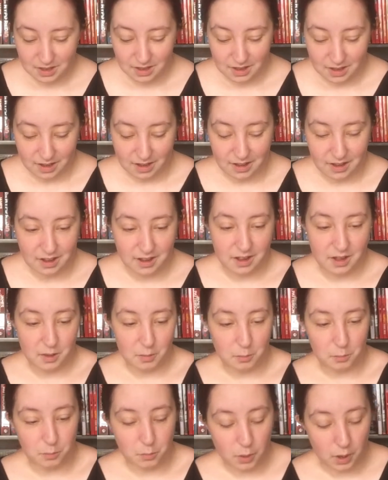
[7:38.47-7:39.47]

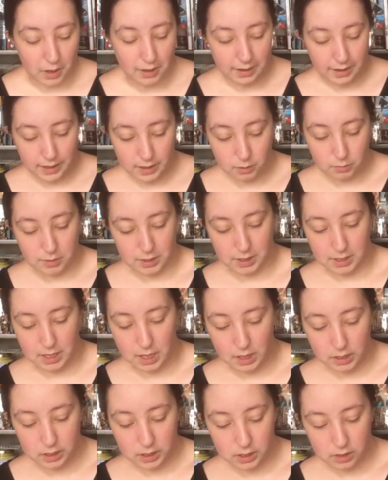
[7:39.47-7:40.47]
But anyway,
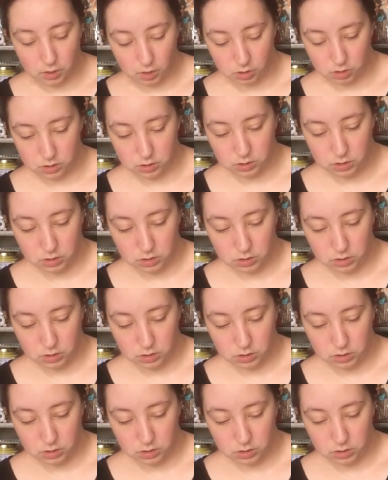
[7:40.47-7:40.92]
carrying on.